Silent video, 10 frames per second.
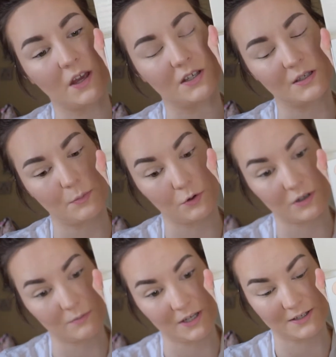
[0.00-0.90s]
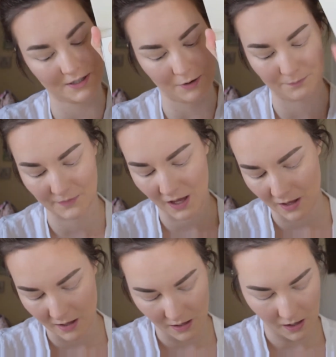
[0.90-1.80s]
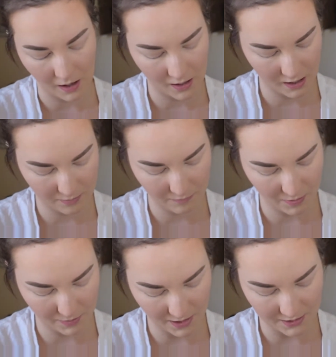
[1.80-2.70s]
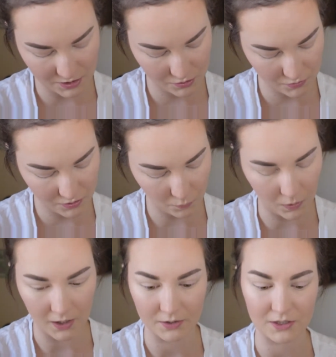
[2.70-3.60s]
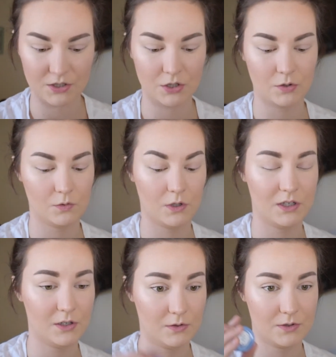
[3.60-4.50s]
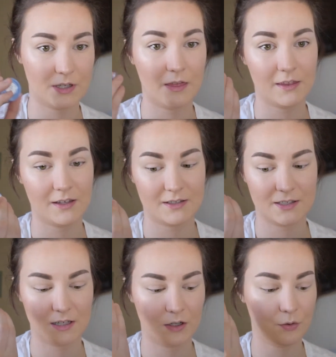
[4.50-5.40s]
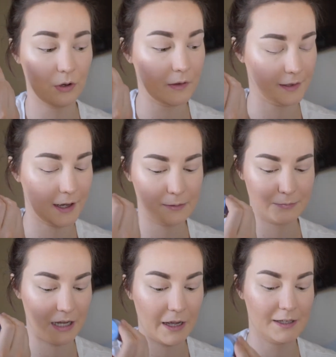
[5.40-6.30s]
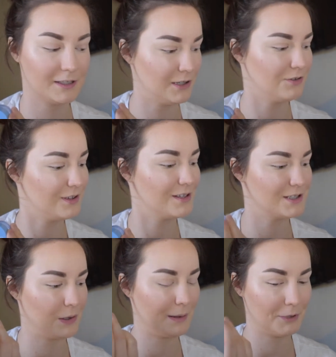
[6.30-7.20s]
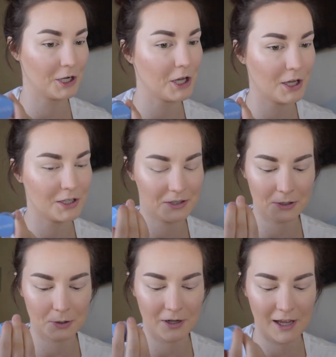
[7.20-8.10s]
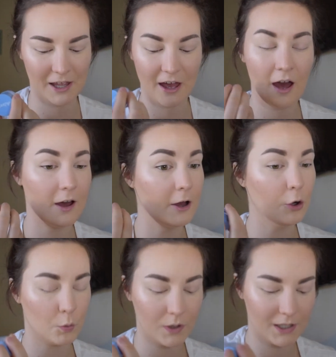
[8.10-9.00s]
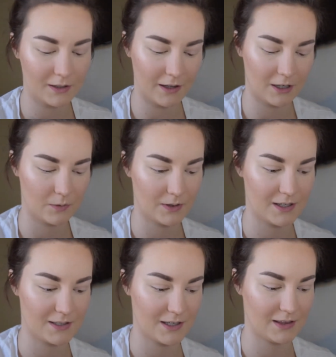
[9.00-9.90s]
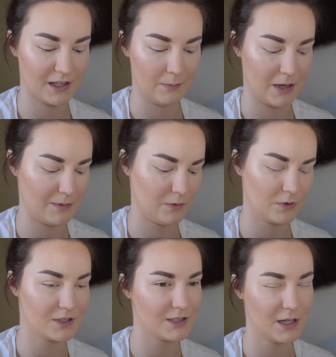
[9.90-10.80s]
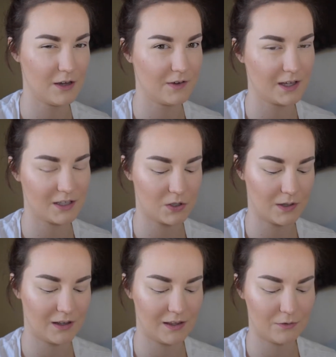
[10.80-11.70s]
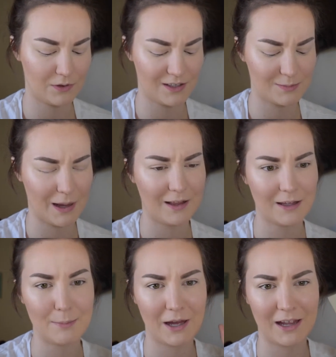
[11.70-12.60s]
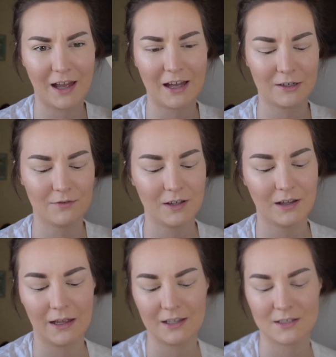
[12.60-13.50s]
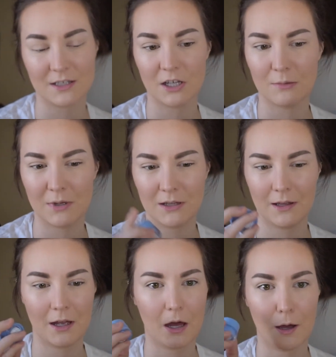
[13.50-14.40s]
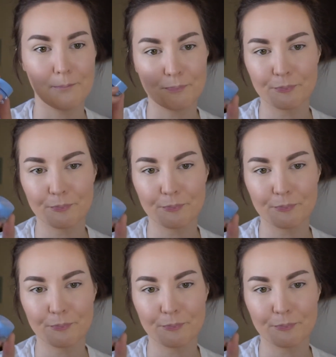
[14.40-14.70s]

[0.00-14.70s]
spoke to me. So but I do want to use this. Like, I'm dying to use this, so I'm gonna do a winged liner with this, and then maybe we'll see if I can do anything with this palette, but I kind of feel like it's gonna be like a